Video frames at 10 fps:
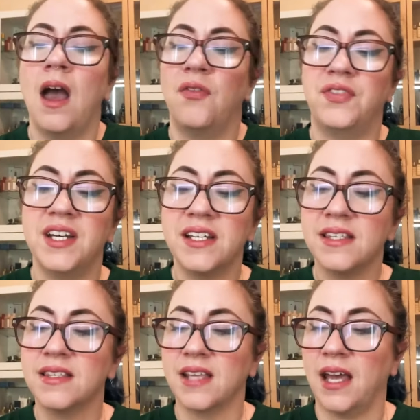This
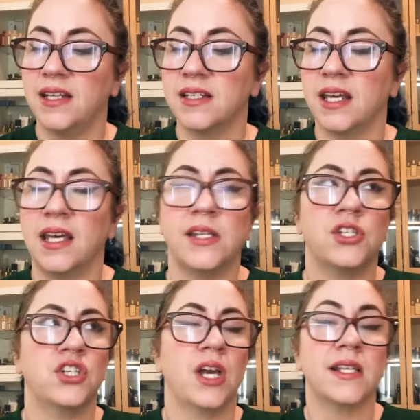scent is
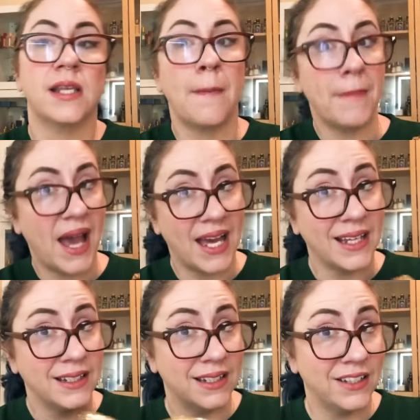just
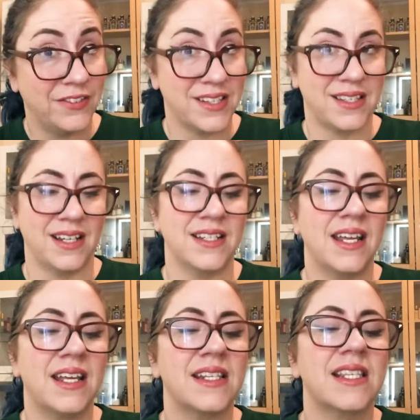magnificent.
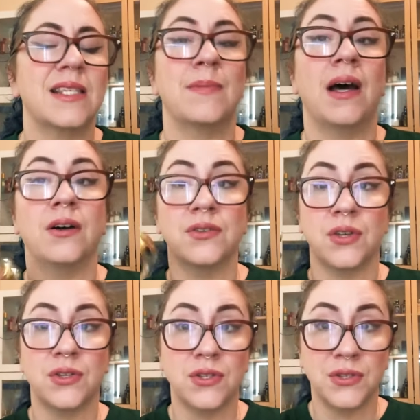It smells
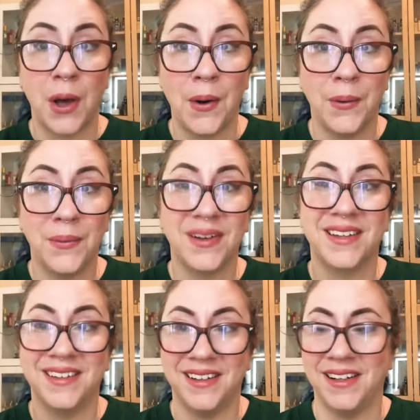so
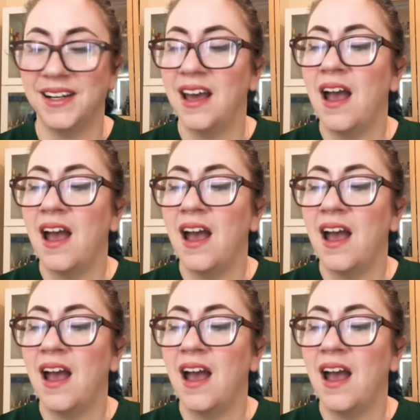good.